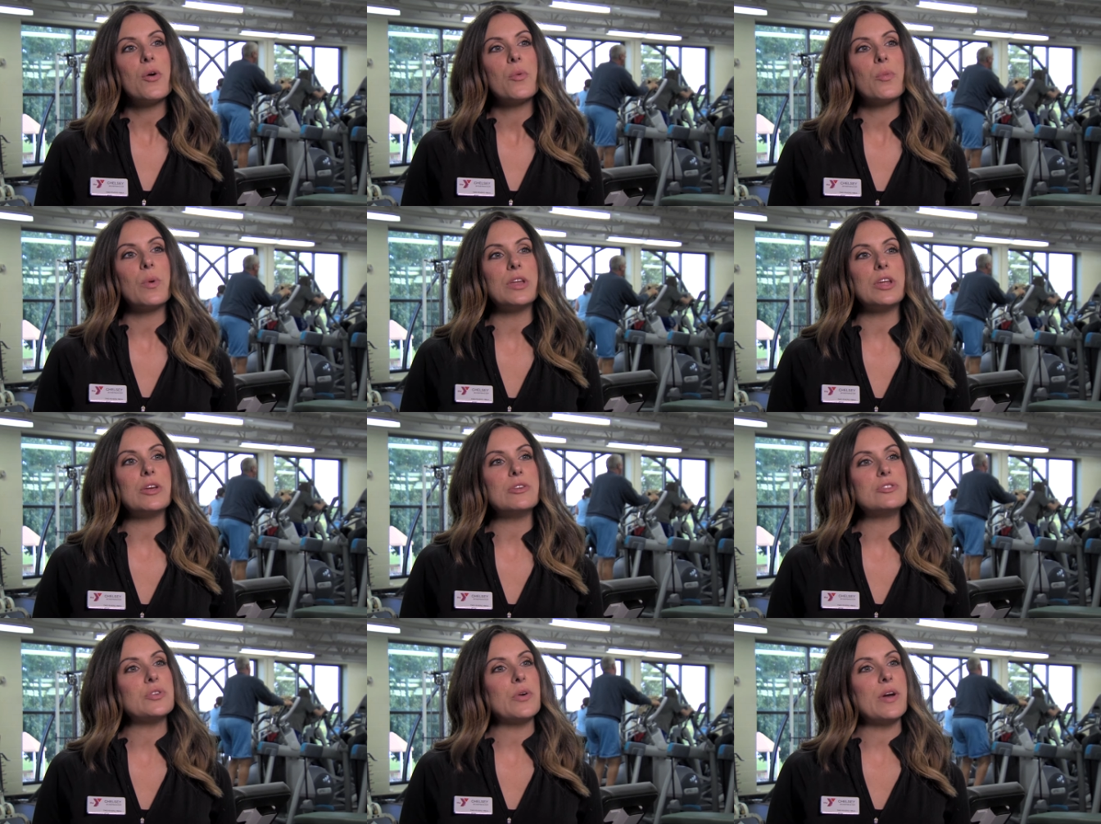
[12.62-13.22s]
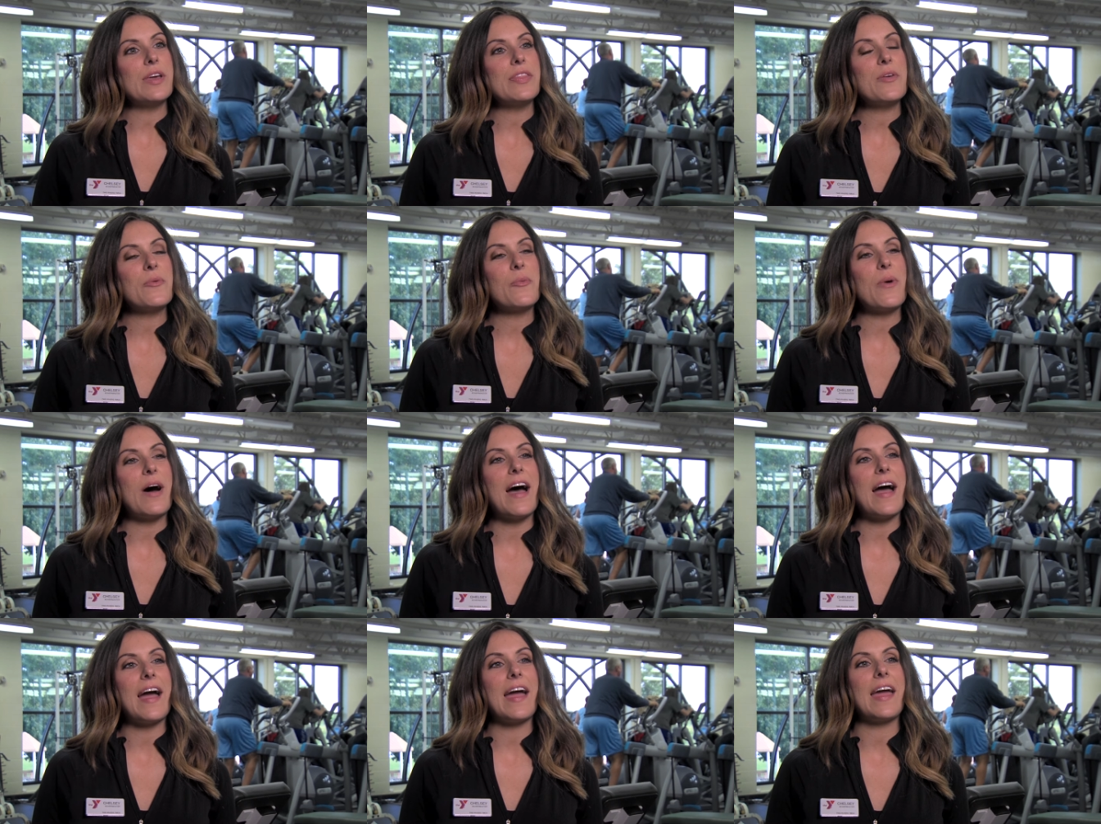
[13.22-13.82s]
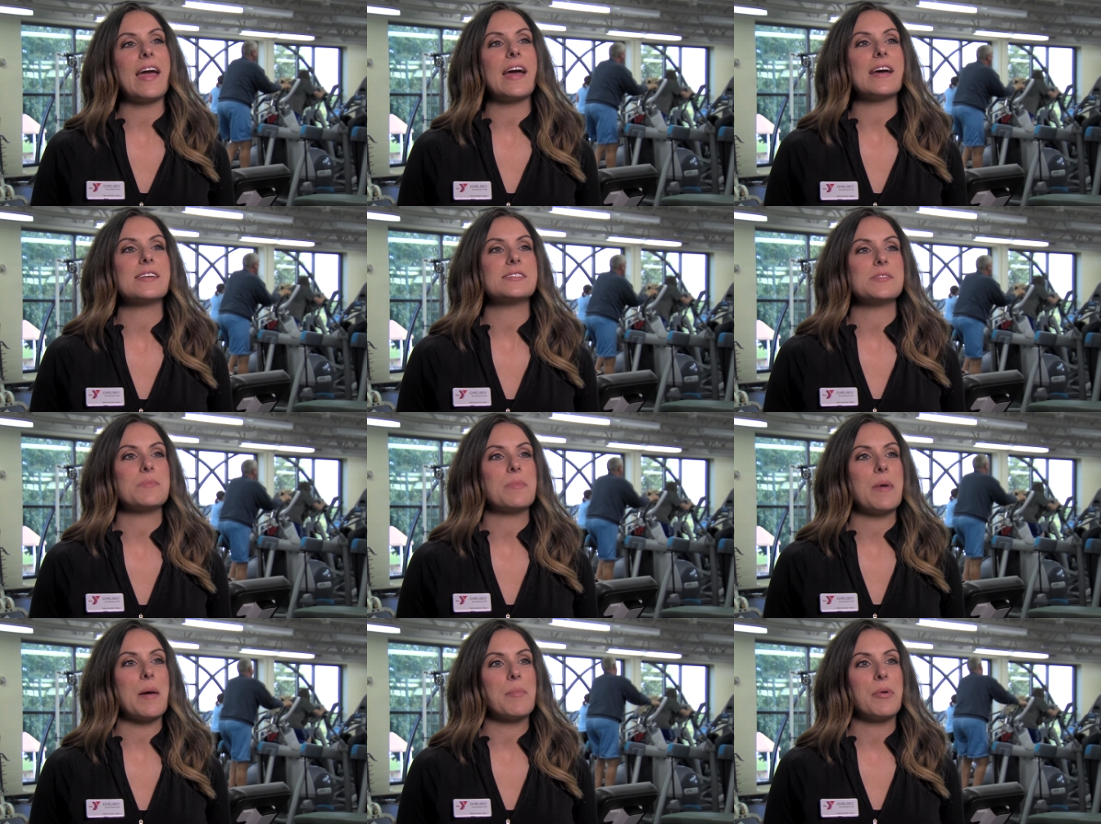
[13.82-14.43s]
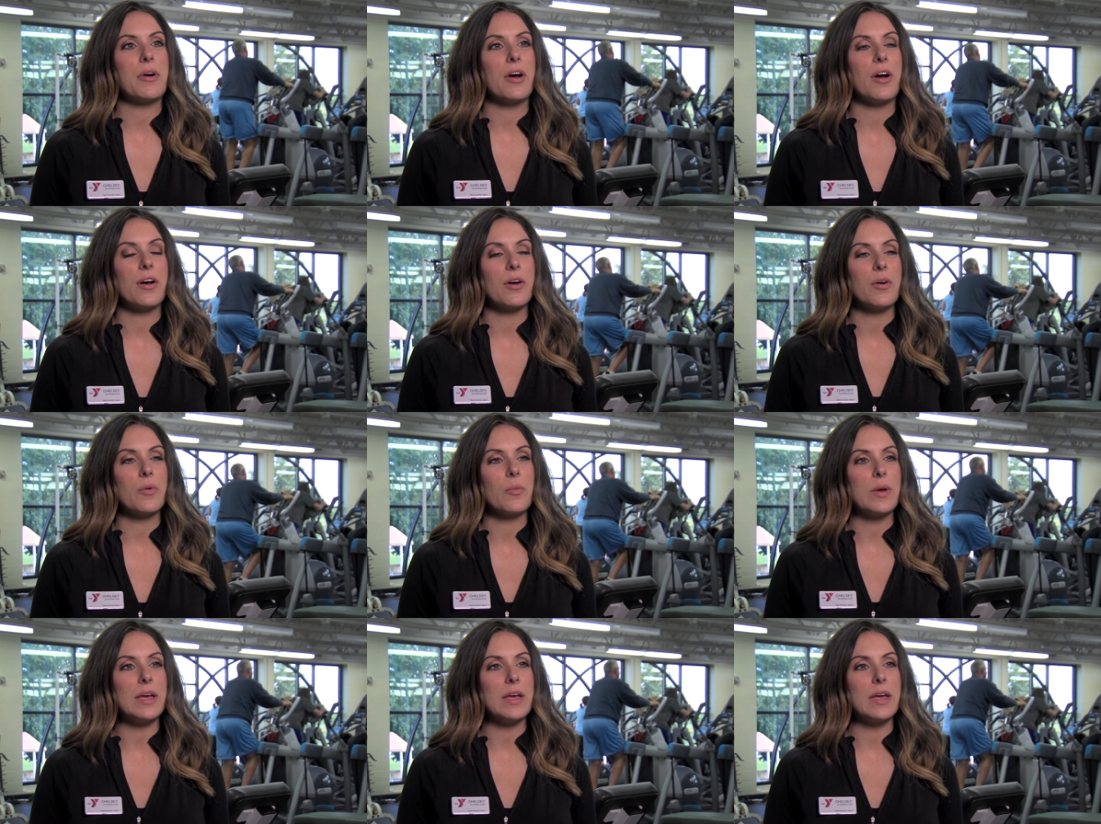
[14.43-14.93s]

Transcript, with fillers: When you join the Y as a member,